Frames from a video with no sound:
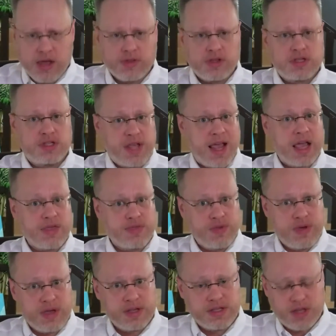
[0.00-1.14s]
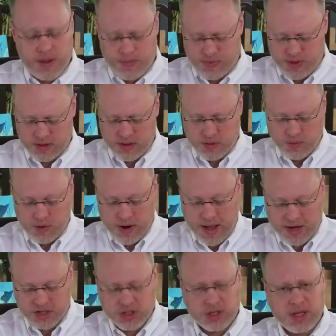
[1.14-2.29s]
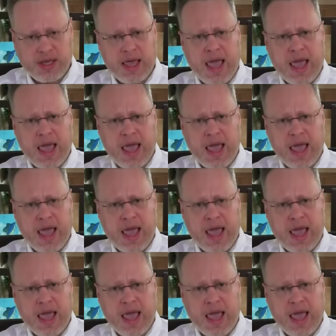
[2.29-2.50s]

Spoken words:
The second thing is something that we're actually